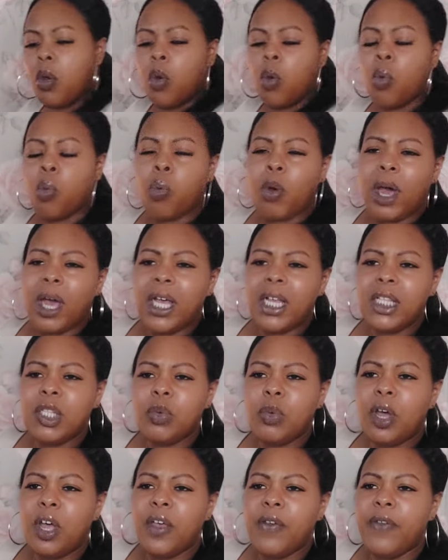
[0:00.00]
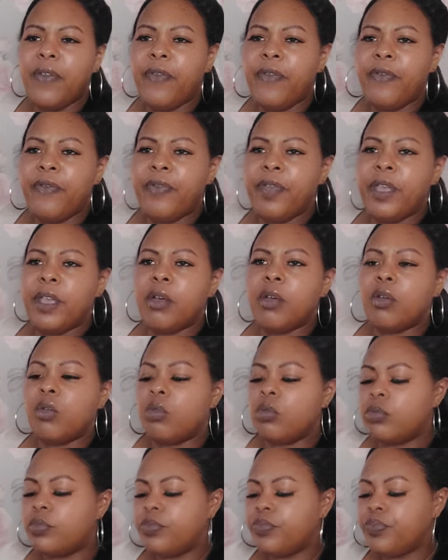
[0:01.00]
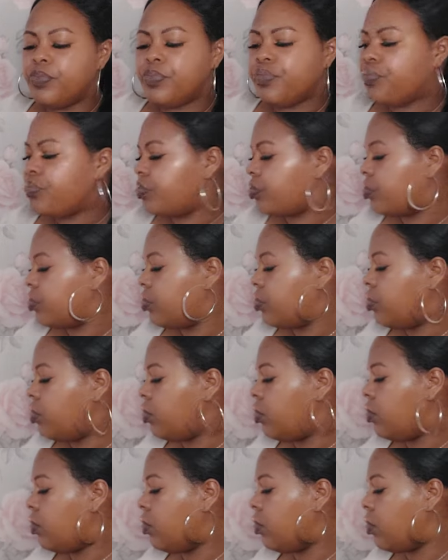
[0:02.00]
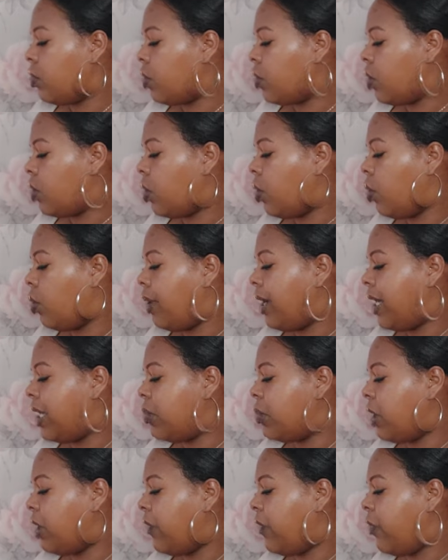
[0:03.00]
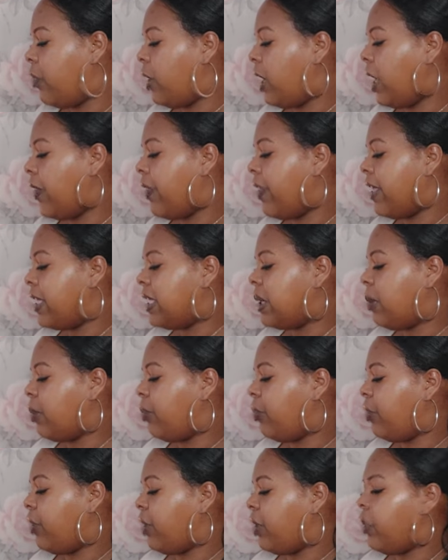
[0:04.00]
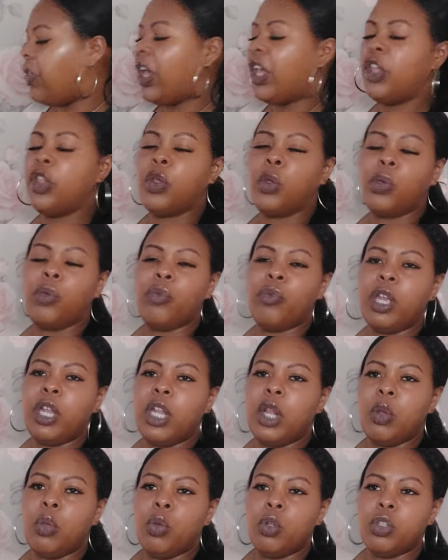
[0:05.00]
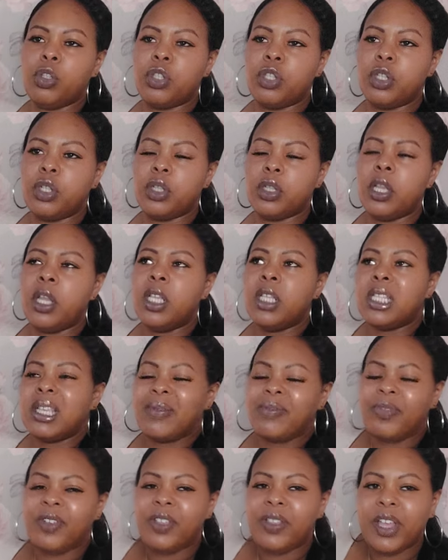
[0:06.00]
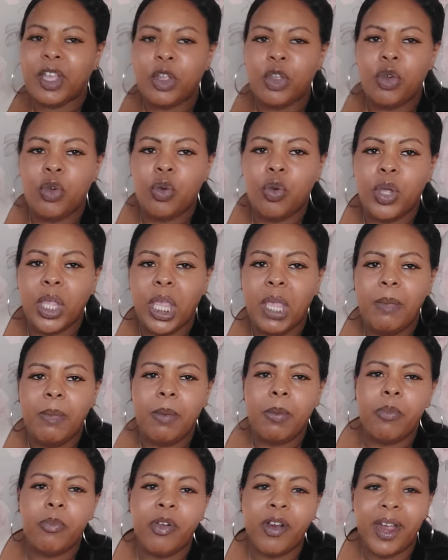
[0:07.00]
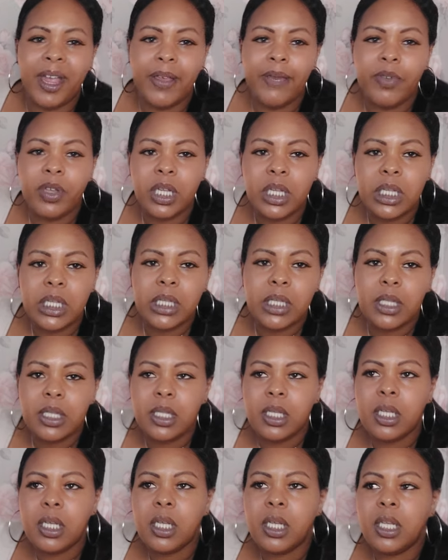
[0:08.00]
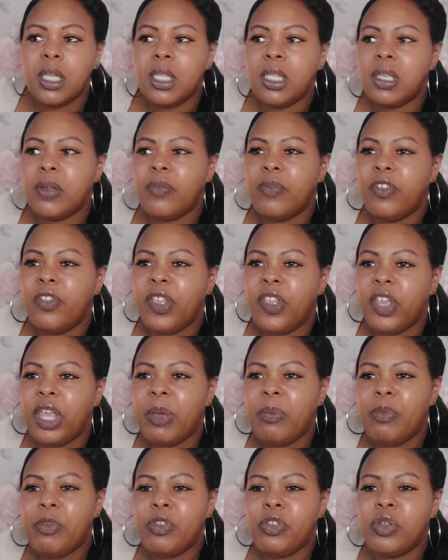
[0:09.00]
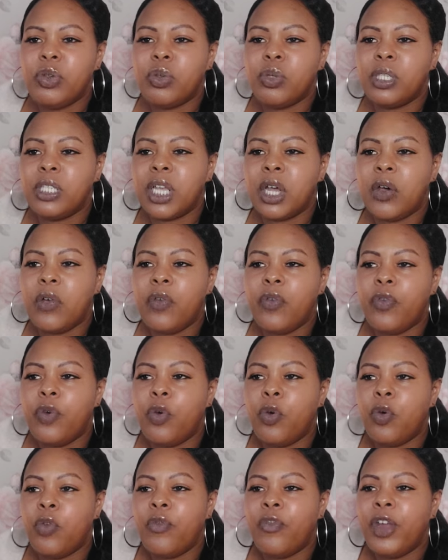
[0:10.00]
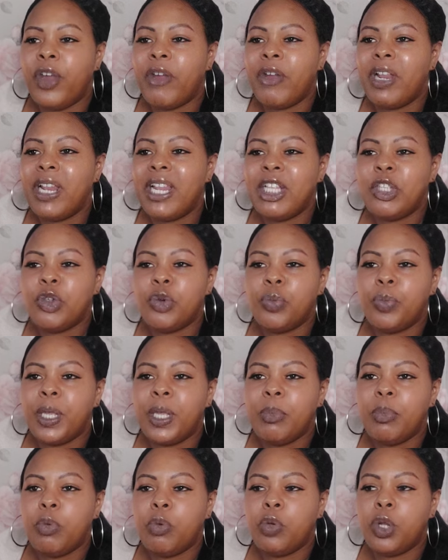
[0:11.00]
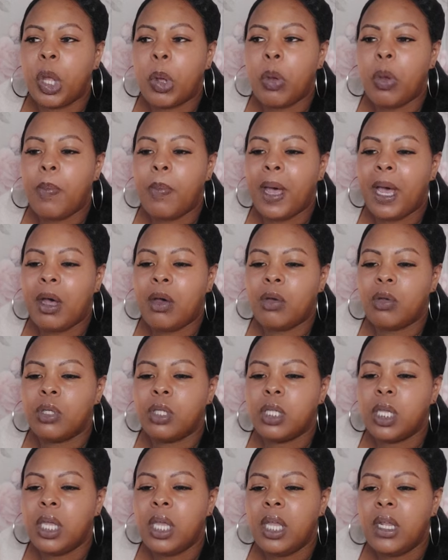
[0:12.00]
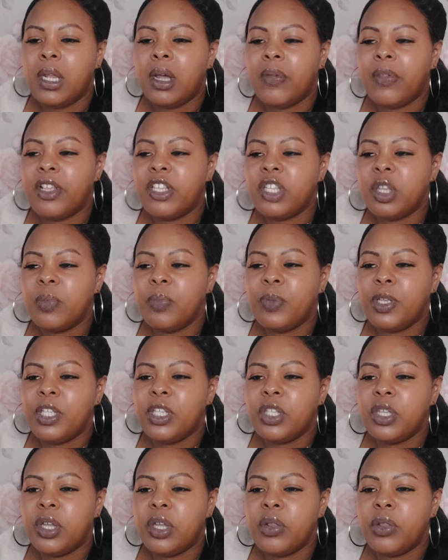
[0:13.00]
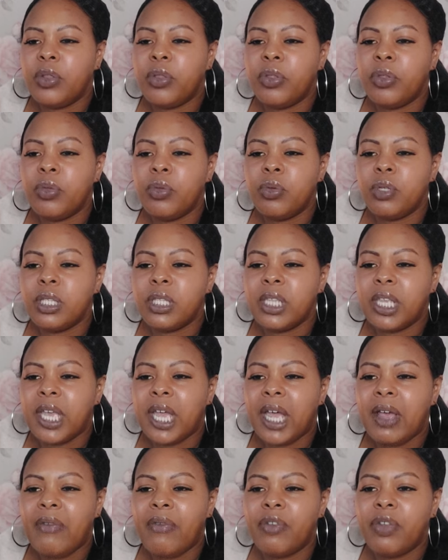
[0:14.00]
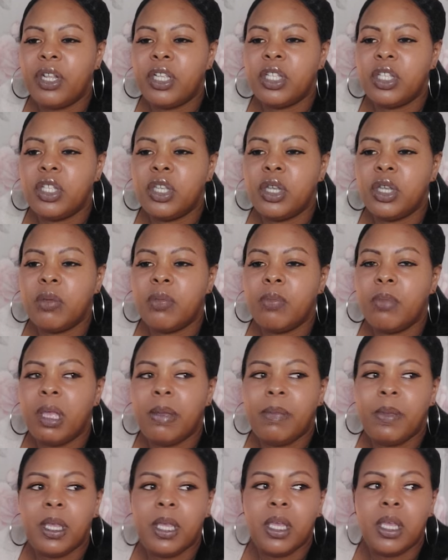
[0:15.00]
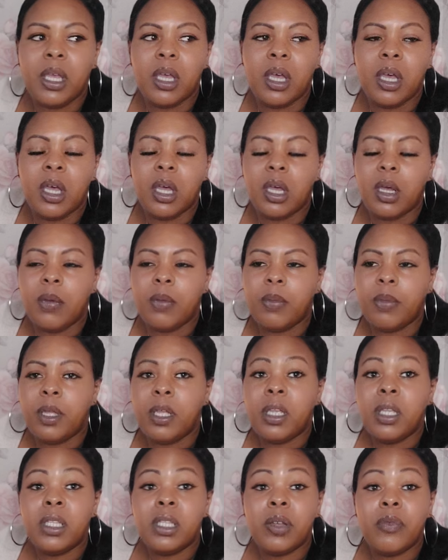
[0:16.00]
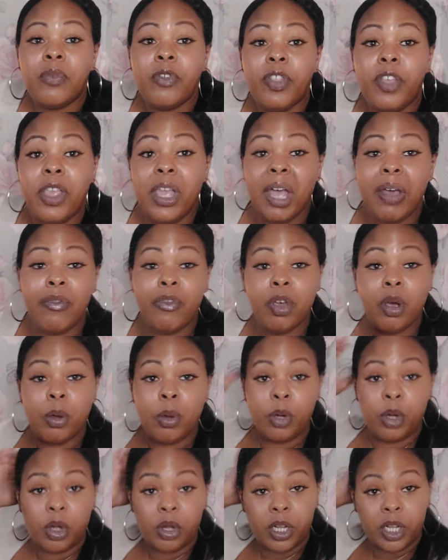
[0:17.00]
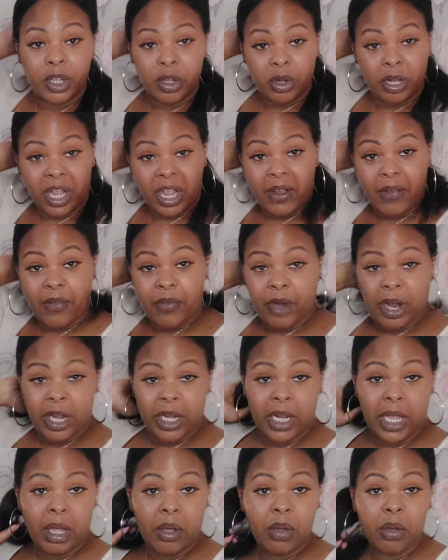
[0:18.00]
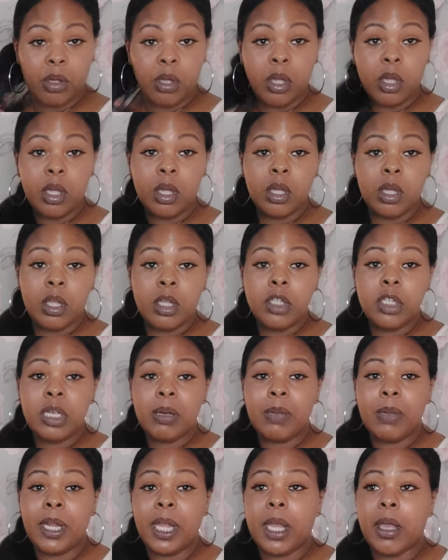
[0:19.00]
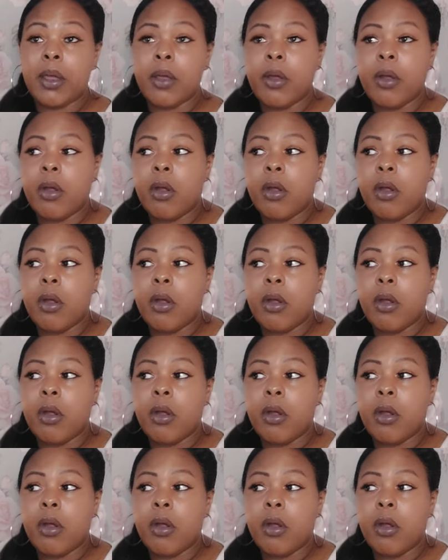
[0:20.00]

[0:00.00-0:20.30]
Why do I feel like there's something that you really want to, something that you're keeping private, something that you're keeping to yourself or very little people know about? Now, this could be certain thoughts that you're having, maybe something that you have going on in your life right now. Gemini.